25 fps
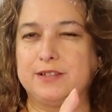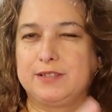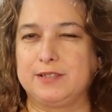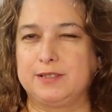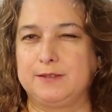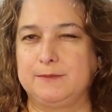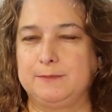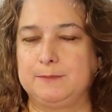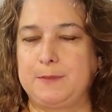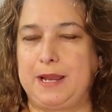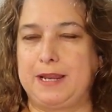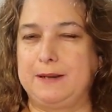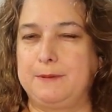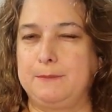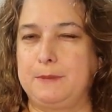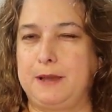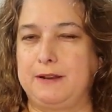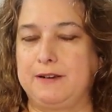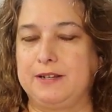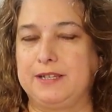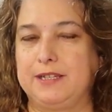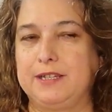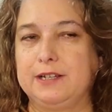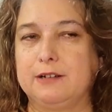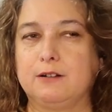made about
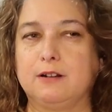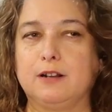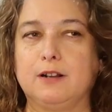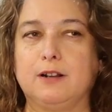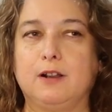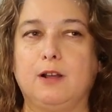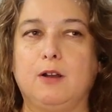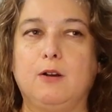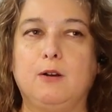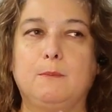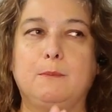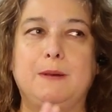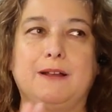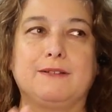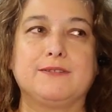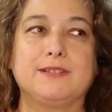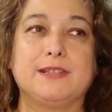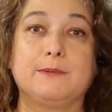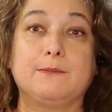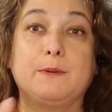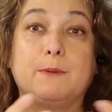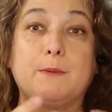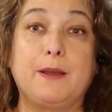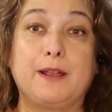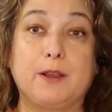a year ago about
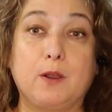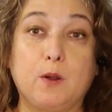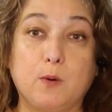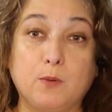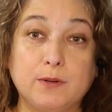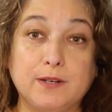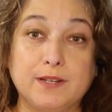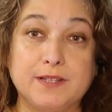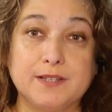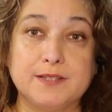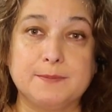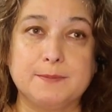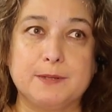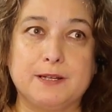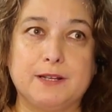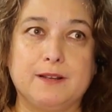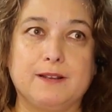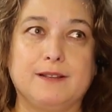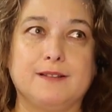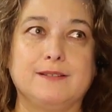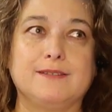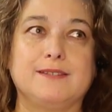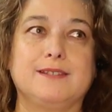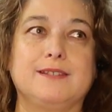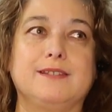some of my own
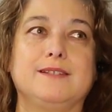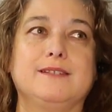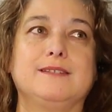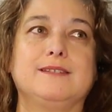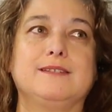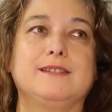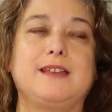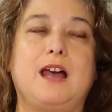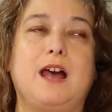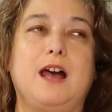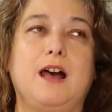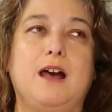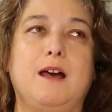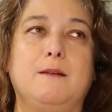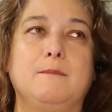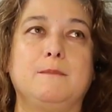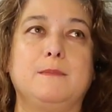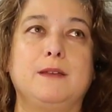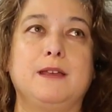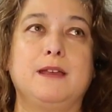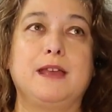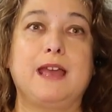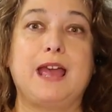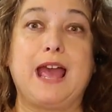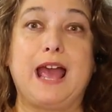experiences
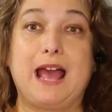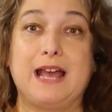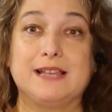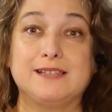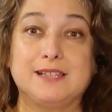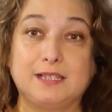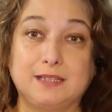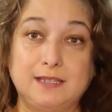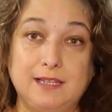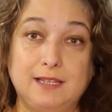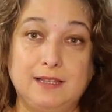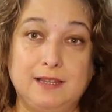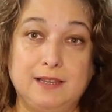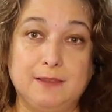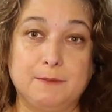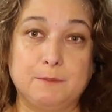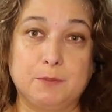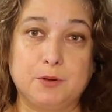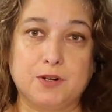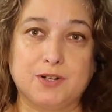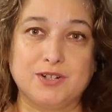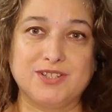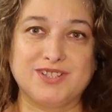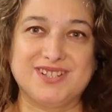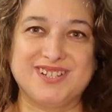as a Lilith
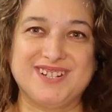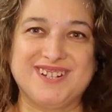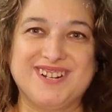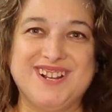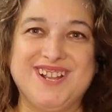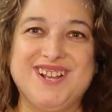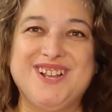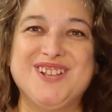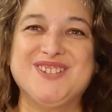person.